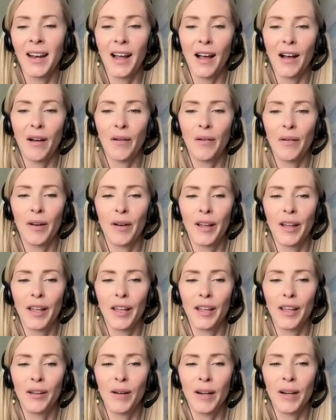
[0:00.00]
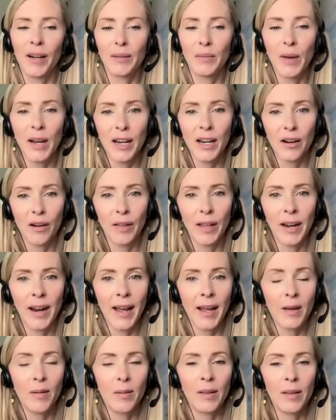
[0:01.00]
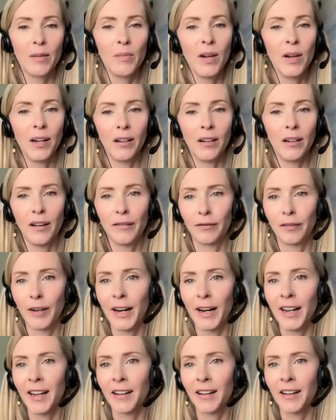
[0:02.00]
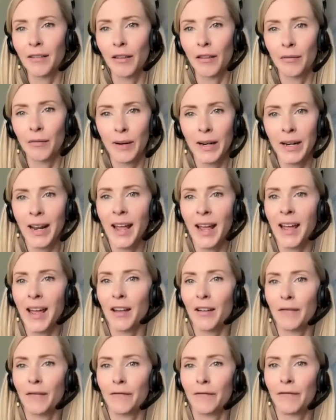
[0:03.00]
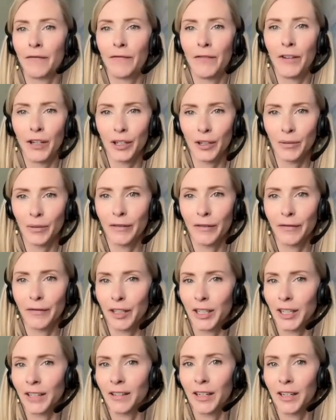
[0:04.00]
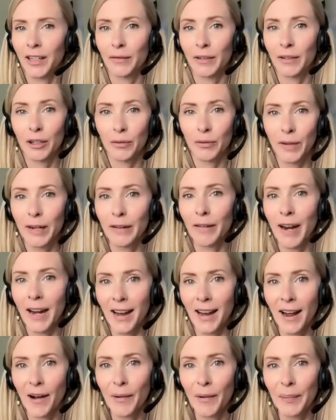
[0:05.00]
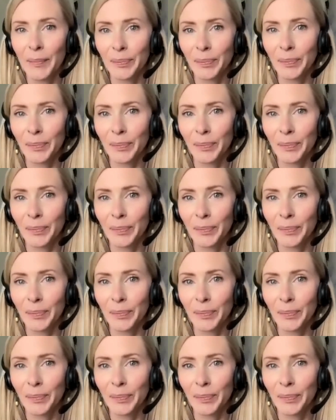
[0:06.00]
Now, you guys might know that I am in the middle of running the 3-day virtual fertility retreat right now.